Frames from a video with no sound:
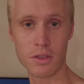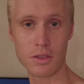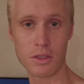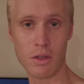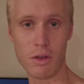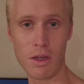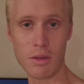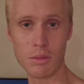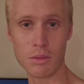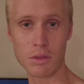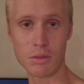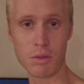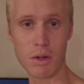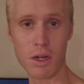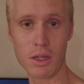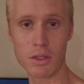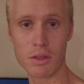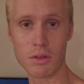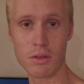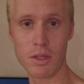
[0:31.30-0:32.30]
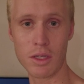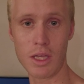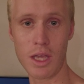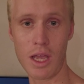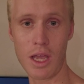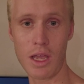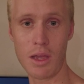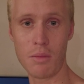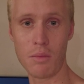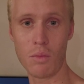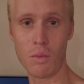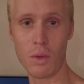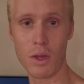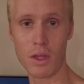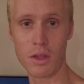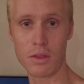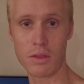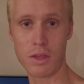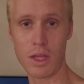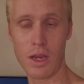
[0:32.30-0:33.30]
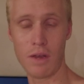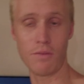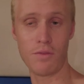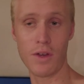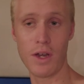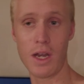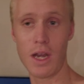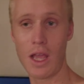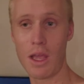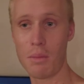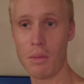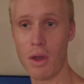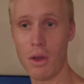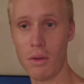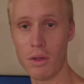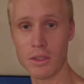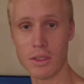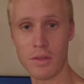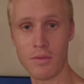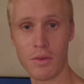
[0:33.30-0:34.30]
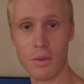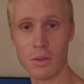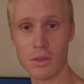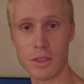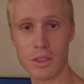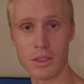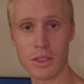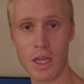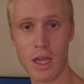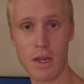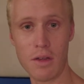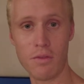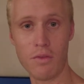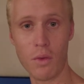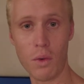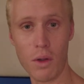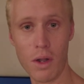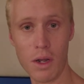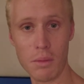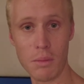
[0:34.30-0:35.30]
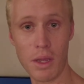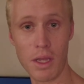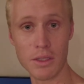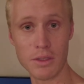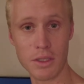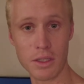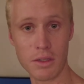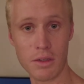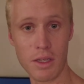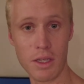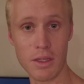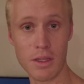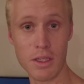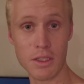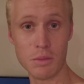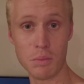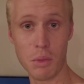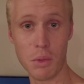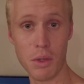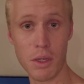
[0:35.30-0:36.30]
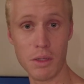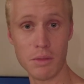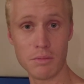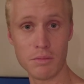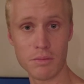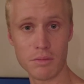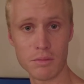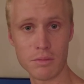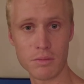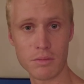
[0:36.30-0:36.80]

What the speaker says: So I'm just running through the game with infinite ammo as if it was designed for it, basically, at this point.